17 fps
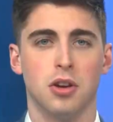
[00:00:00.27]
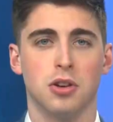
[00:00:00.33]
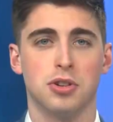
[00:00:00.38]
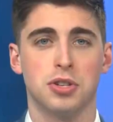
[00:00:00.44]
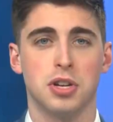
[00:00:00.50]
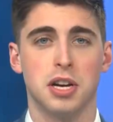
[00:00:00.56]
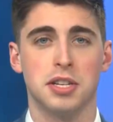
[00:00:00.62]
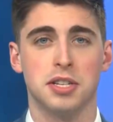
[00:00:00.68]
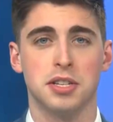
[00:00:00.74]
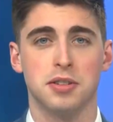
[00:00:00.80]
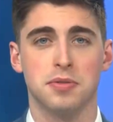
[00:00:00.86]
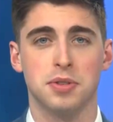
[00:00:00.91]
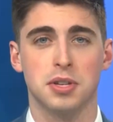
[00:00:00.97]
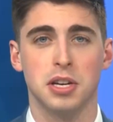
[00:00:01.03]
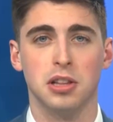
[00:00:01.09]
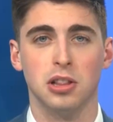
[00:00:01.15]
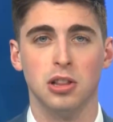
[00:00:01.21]
Archdiocese
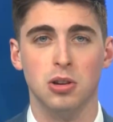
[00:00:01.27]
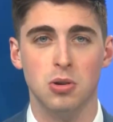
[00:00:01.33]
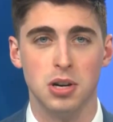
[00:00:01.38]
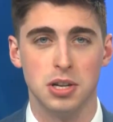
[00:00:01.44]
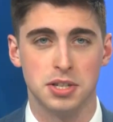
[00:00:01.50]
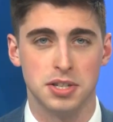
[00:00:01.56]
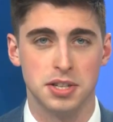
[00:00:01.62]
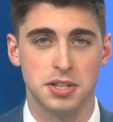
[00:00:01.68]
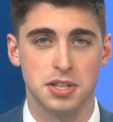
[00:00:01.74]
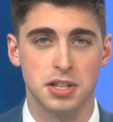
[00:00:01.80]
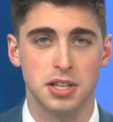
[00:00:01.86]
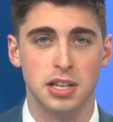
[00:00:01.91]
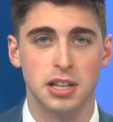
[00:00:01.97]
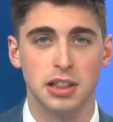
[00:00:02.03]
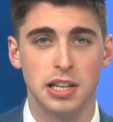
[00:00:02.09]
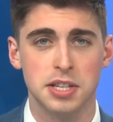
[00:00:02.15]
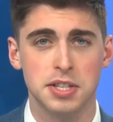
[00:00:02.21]
of St. Louis is in
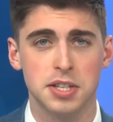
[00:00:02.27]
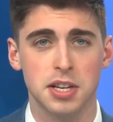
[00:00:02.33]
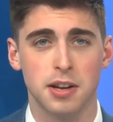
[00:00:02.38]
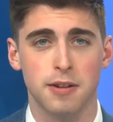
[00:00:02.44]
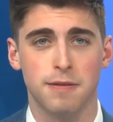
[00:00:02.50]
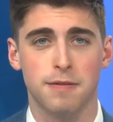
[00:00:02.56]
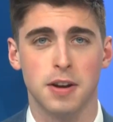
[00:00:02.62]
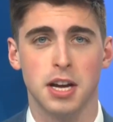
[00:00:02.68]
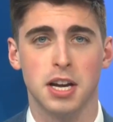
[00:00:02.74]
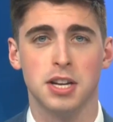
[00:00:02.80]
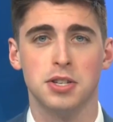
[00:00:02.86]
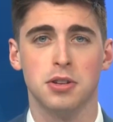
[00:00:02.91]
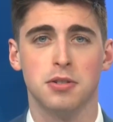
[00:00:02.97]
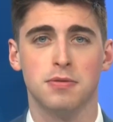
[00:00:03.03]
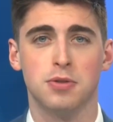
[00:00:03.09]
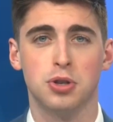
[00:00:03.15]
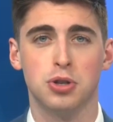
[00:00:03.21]
the listening
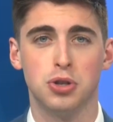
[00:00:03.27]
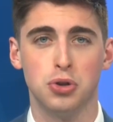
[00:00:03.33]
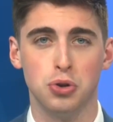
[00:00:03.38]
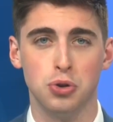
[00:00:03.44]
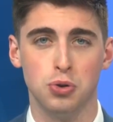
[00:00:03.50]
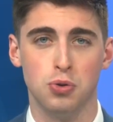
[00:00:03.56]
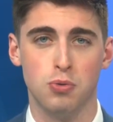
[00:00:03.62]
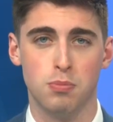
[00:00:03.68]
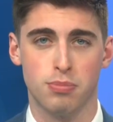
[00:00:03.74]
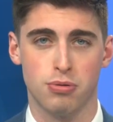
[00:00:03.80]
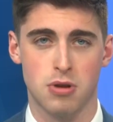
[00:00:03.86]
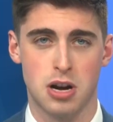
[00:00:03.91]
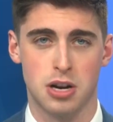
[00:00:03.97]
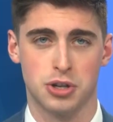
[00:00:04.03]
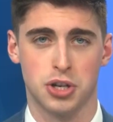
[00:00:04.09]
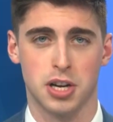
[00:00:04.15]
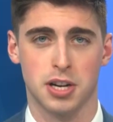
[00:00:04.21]
phase of two
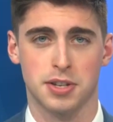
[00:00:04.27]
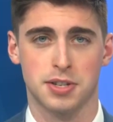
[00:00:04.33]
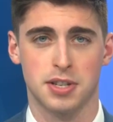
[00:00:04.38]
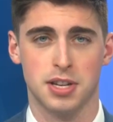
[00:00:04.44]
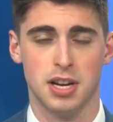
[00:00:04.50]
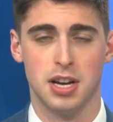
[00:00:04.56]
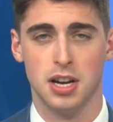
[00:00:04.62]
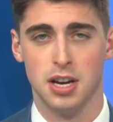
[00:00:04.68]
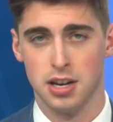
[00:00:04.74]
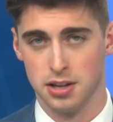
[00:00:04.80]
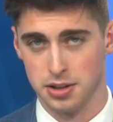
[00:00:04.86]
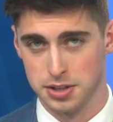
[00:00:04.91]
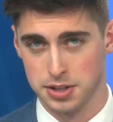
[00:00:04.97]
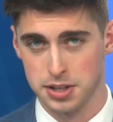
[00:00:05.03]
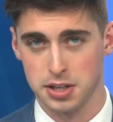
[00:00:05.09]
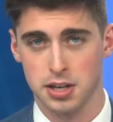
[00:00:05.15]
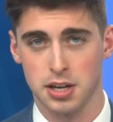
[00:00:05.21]
projects,
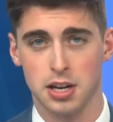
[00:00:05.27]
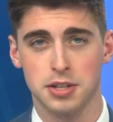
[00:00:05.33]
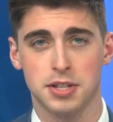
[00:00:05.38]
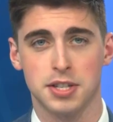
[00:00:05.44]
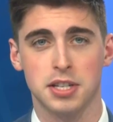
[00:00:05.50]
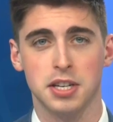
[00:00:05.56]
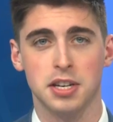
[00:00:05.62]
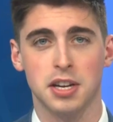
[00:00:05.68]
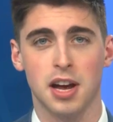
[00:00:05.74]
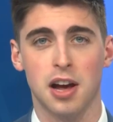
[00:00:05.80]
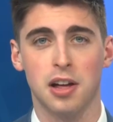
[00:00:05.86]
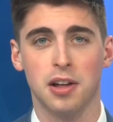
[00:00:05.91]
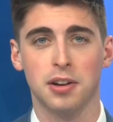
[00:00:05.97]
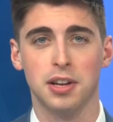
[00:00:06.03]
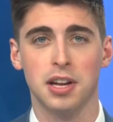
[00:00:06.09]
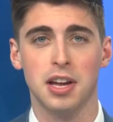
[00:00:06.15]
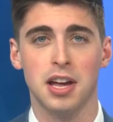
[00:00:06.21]
the Synod on
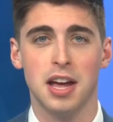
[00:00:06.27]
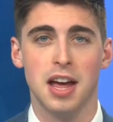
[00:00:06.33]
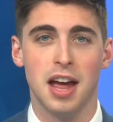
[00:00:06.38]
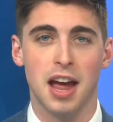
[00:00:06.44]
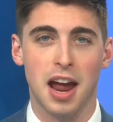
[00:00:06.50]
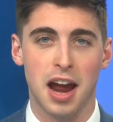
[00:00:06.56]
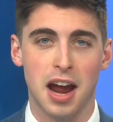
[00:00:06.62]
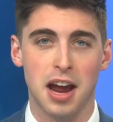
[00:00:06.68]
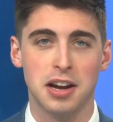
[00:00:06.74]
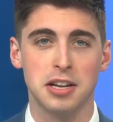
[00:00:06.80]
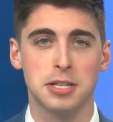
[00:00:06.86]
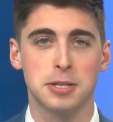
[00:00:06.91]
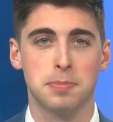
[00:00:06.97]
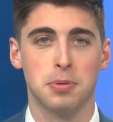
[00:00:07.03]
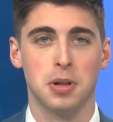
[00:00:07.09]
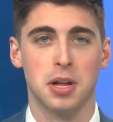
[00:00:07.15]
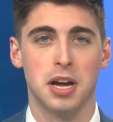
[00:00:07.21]
Synodality and
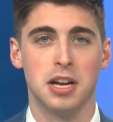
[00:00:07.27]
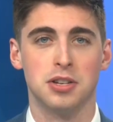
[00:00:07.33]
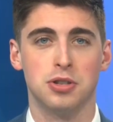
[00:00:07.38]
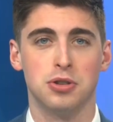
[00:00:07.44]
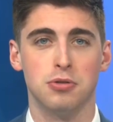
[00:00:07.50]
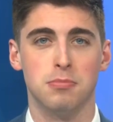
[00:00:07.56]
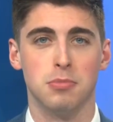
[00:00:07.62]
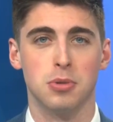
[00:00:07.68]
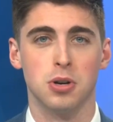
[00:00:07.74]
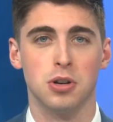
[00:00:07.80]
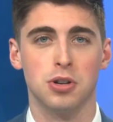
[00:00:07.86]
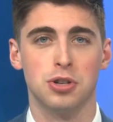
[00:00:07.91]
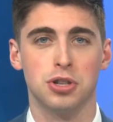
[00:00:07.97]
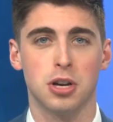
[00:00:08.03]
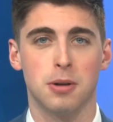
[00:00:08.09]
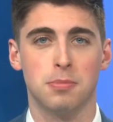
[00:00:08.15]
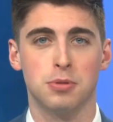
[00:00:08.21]
its plan to
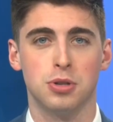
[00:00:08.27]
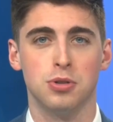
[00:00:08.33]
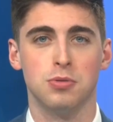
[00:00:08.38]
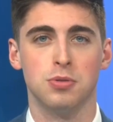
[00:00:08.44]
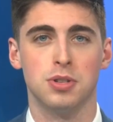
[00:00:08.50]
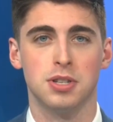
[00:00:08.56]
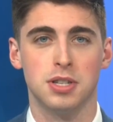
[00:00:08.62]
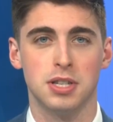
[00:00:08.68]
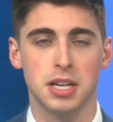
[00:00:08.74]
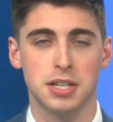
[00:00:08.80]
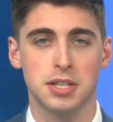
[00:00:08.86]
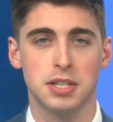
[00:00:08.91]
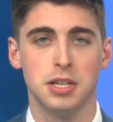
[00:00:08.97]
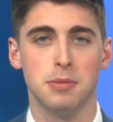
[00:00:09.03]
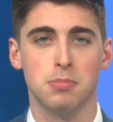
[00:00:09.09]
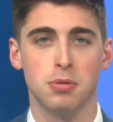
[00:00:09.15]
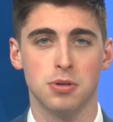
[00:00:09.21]
merge up to
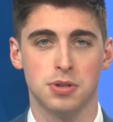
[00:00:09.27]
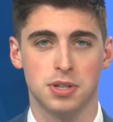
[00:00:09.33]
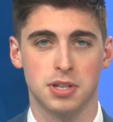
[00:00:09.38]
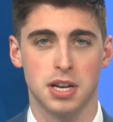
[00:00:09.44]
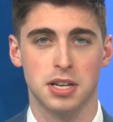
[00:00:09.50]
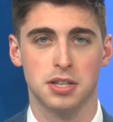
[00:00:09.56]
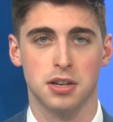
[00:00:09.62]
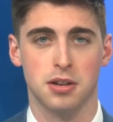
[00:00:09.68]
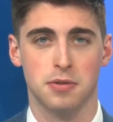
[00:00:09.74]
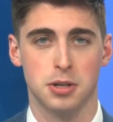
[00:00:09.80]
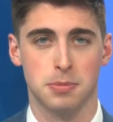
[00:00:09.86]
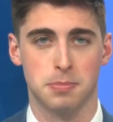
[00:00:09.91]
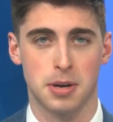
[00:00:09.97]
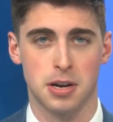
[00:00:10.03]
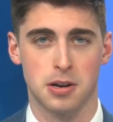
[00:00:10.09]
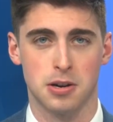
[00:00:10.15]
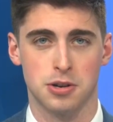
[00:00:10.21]
60% of its
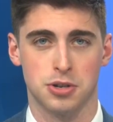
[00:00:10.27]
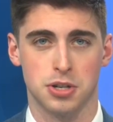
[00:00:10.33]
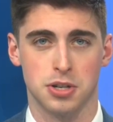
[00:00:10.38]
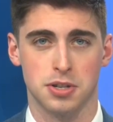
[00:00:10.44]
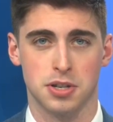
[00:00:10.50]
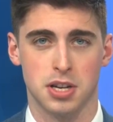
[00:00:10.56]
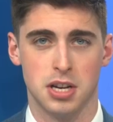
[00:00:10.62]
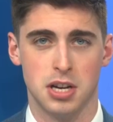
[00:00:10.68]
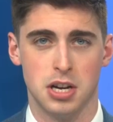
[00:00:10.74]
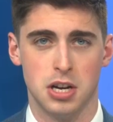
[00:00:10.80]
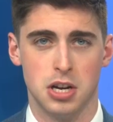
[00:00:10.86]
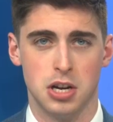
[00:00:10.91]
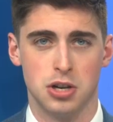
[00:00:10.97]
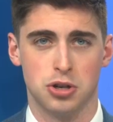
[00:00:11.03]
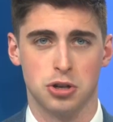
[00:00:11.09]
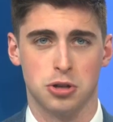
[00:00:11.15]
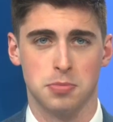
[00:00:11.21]
parishes.
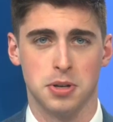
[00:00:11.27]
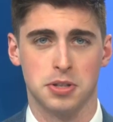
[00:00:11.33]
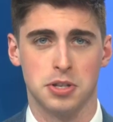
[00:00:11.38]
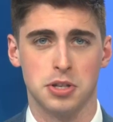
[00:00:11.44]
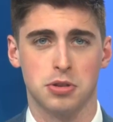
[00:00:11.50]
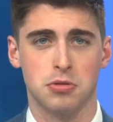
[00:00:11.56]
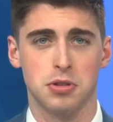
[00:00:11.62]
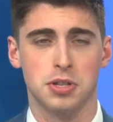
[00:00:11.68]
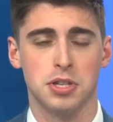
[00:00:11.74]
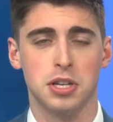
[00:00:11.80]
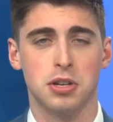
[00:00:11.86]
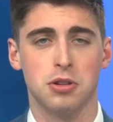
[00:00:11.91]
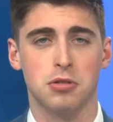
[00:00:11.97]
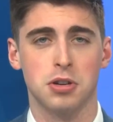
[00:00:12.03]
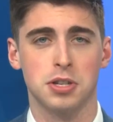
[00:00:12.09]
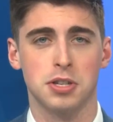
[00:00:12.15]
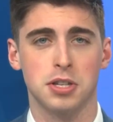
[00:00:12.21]
Church Militant's Christine
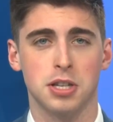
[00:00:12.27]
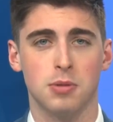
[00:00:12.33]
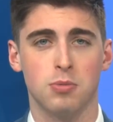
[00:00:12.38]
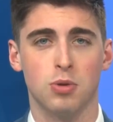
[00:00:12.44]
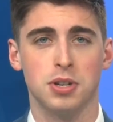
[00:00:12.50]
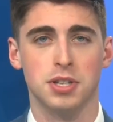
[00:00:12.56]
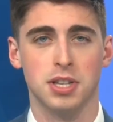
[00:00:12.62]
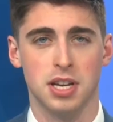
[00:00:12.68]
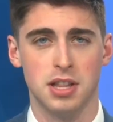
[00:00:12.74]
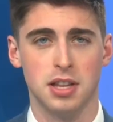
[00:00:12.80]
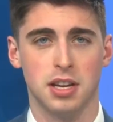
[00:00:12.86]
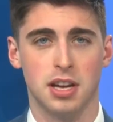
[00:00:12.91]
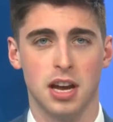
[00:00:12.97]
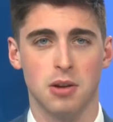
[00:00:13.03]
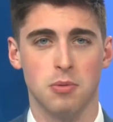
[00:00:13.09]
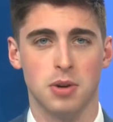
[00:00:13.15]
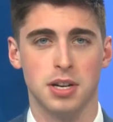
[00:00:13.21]
Chrisley was in the
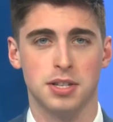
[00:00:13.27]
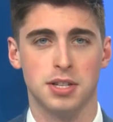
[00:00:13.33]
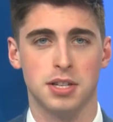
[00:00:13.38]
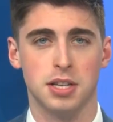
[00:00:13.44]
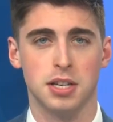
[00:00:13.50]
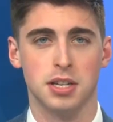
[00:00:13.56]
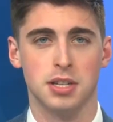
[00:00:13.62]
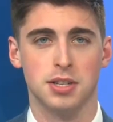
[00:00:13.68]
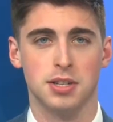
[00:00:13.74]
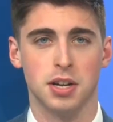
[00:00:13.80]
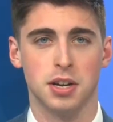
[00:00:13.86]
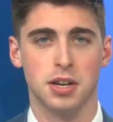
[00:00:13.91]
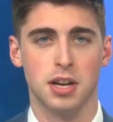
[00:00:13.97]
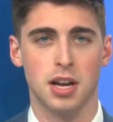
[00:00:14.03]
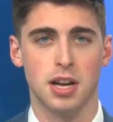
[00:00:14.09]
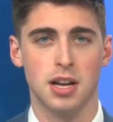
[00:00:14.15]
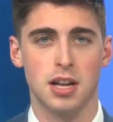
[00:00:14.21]
Gateway City
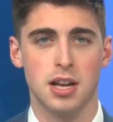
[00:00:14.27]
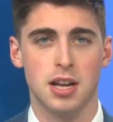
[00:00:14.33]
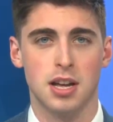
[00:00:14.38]
Sunday,